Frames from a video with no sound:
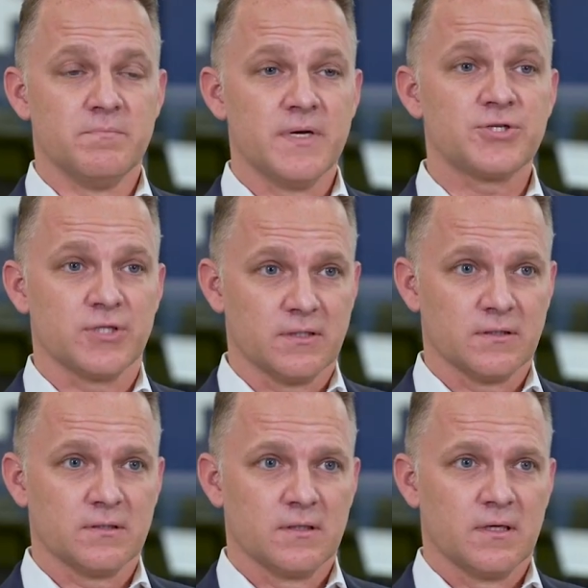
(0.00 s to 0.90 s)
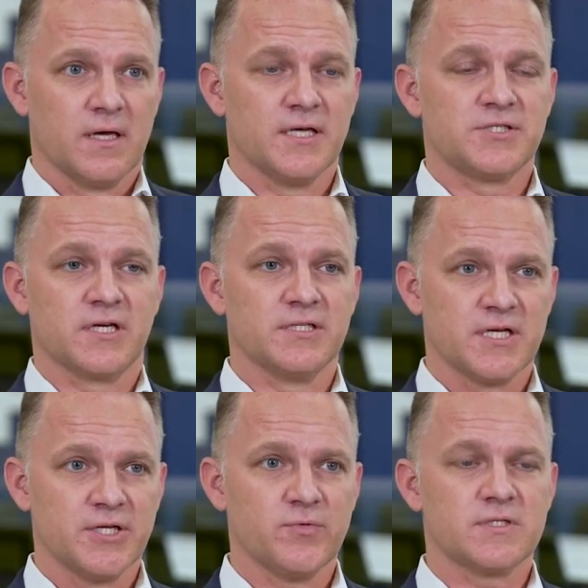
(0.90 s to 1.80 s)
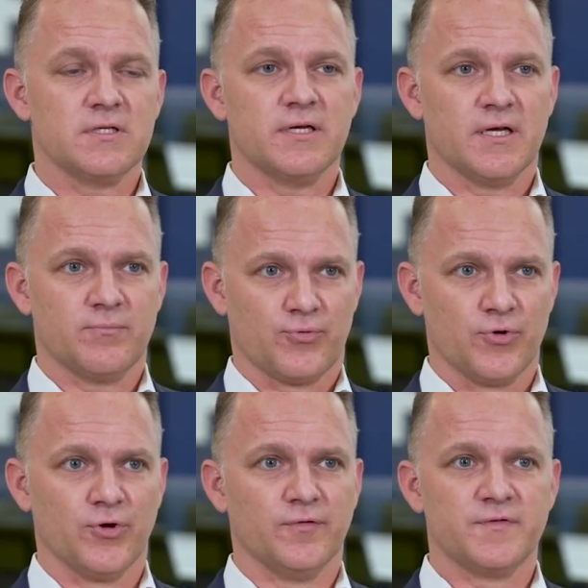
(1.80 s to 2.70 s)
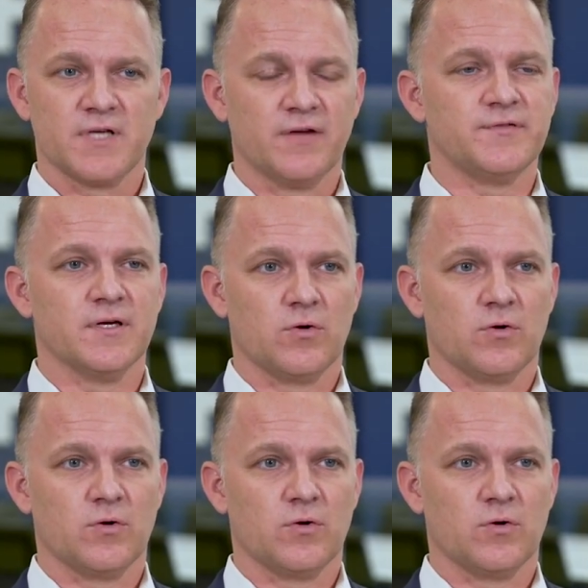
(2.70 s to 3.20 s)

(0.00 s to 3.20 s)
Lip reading: mission is to continuously improve safety